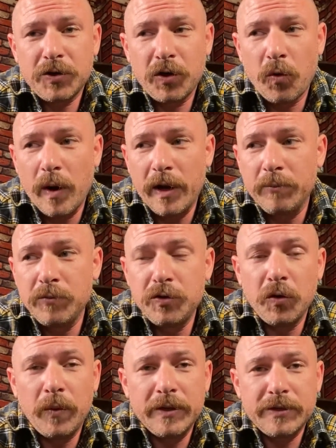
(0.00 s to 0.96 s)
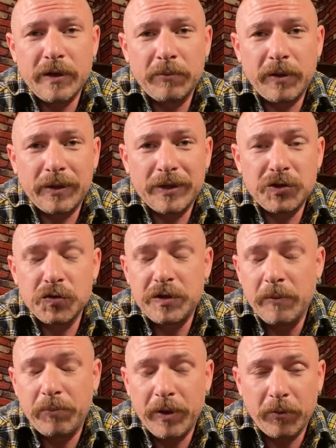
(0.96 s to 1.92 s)
you're going to wind up doing something that you
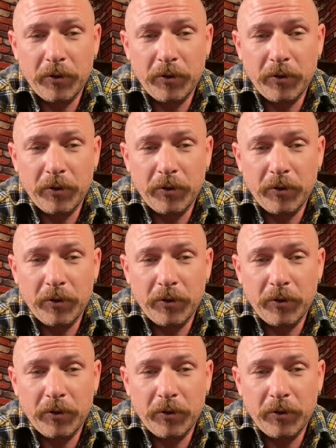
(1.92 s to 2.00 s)
deeply